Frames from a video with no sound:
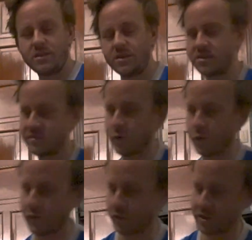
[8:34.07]
it's
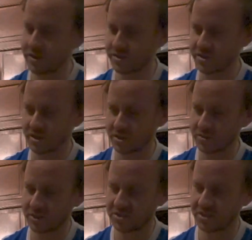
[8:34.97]
4:40, so the dogs
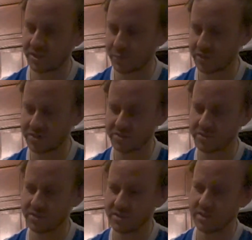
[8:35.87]
will actually get up pretty soon.
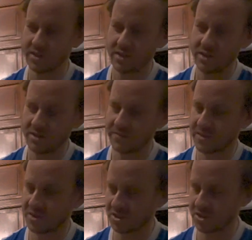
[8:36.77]
The
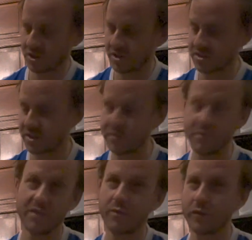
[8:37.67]
dogs at our house get up at
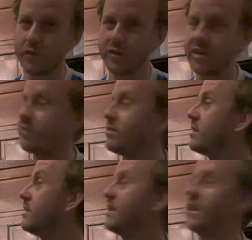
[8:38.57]
around 4:45,
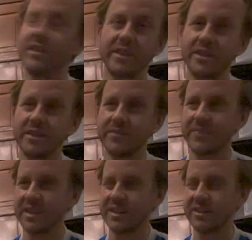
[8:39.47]
and they
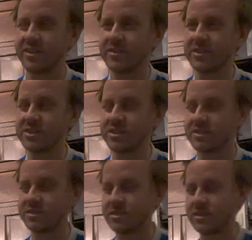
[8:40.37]
are going to
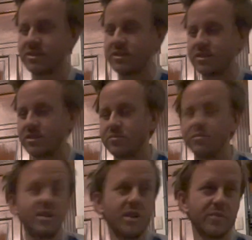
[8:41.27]

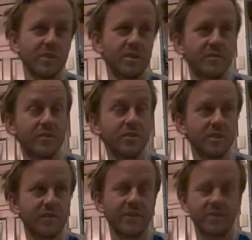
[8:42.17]
be up in full
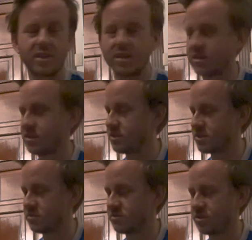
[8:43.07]
at 5 o'clock.
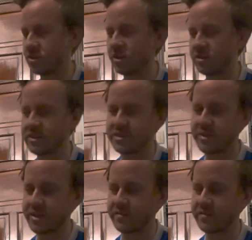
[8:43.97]
So our guard lift's not at